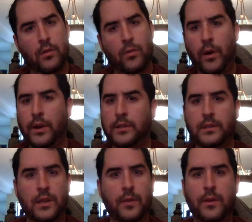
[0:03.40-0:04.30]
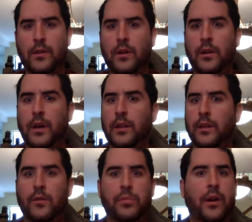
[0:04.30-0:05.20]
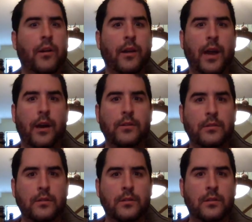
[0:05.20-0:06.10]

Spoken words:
Why does Tommy look like Little Prairie House?